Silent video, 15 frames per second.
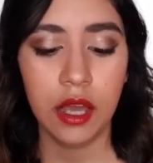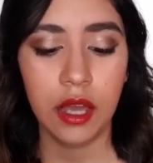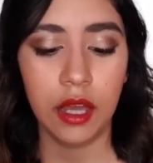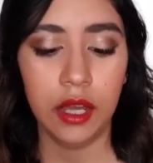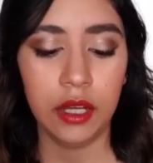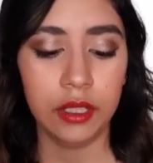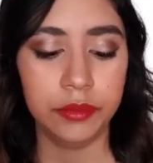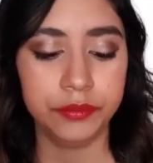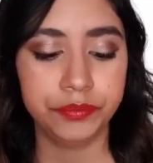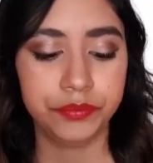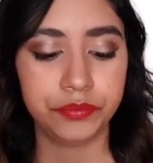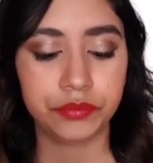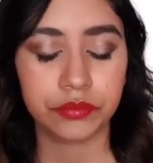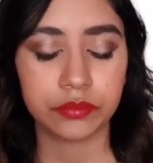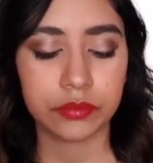
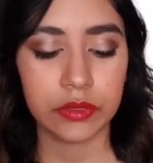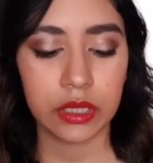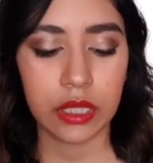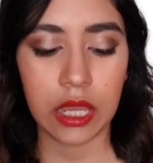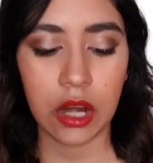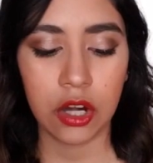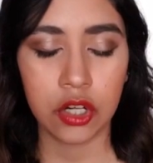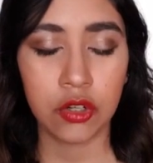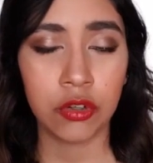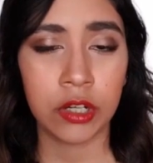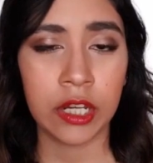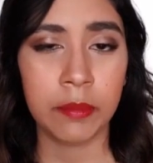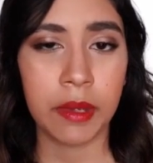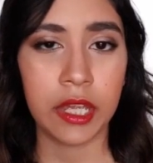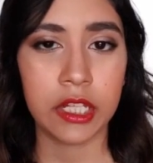They are
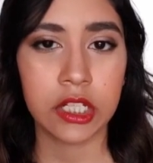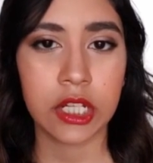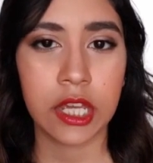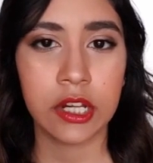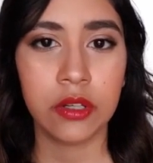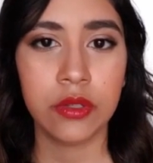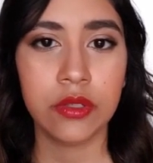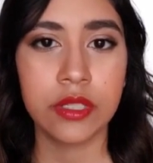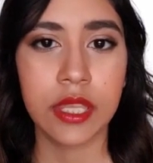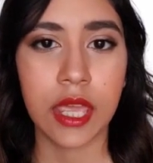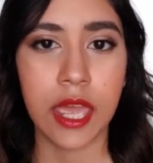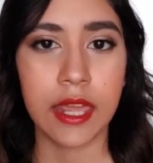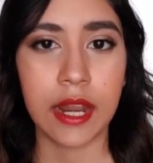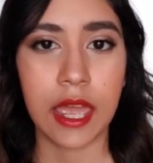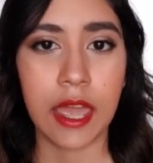cream eyeshadows
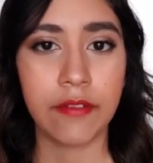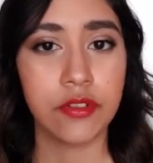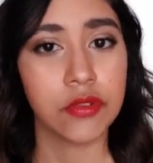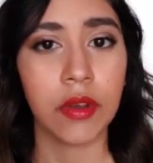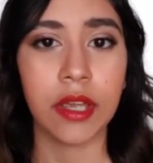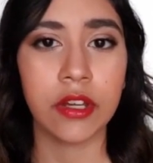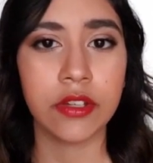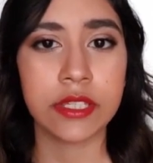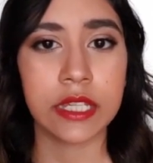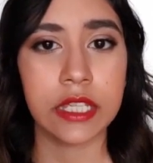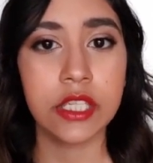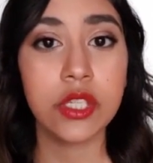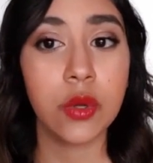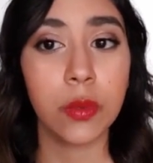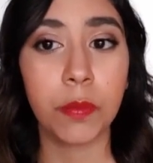and I have drier
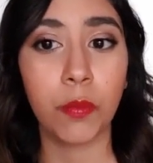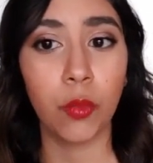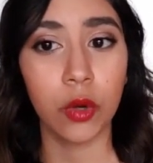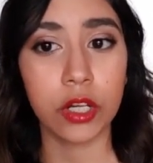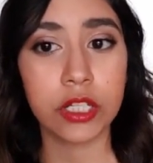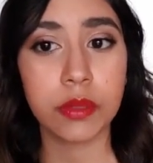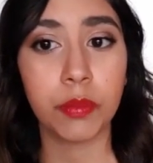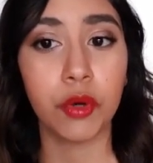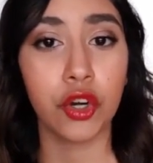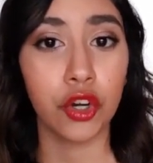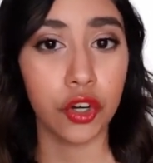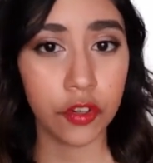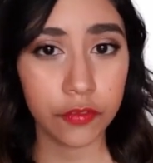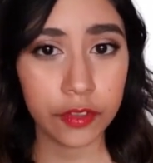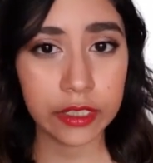skin, so it works
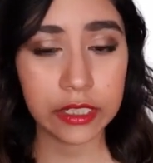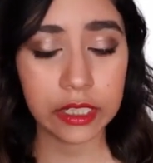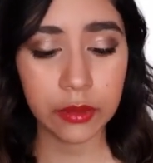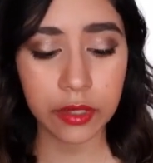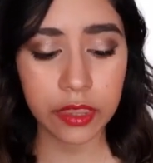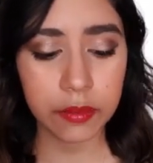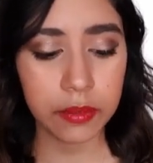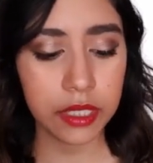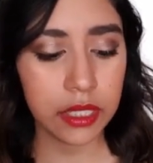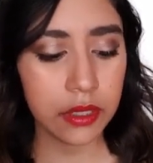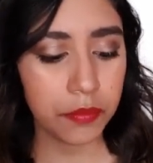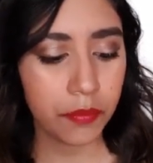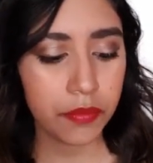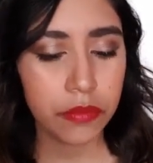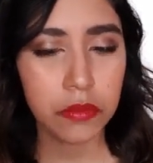perfectly with me.